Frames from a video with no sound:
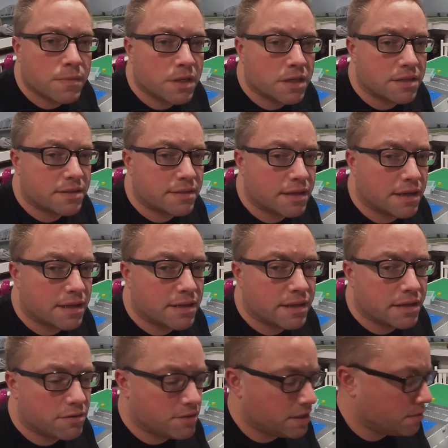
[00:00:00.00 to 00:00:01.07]
this uh,
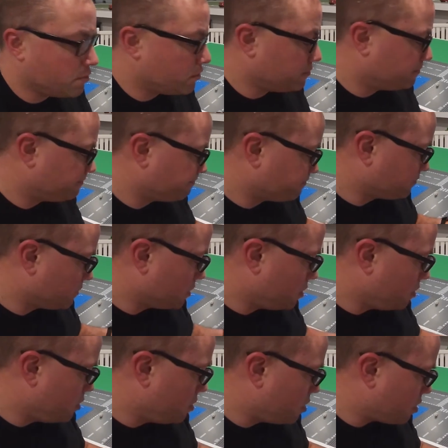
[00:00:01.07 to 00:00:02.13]
Lego table.
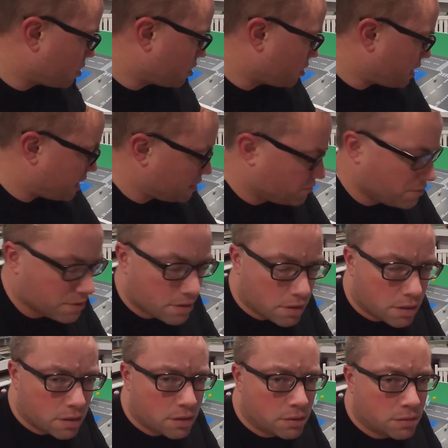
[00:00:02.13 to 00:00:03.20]
Uh, as with
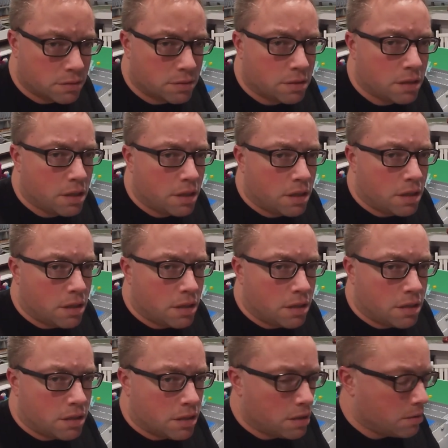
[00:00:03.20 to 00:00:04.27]
all
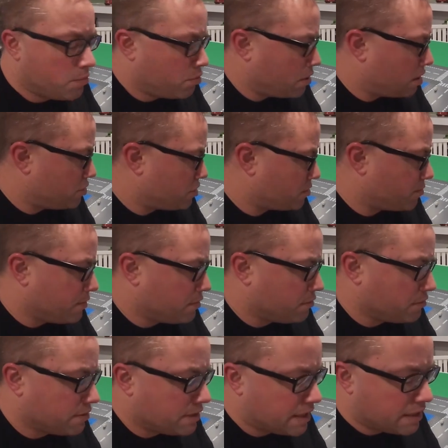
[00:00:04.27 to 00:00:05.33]
the project
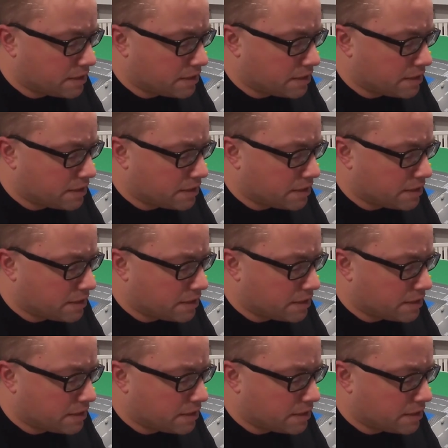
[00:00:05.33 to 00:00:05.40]
builds,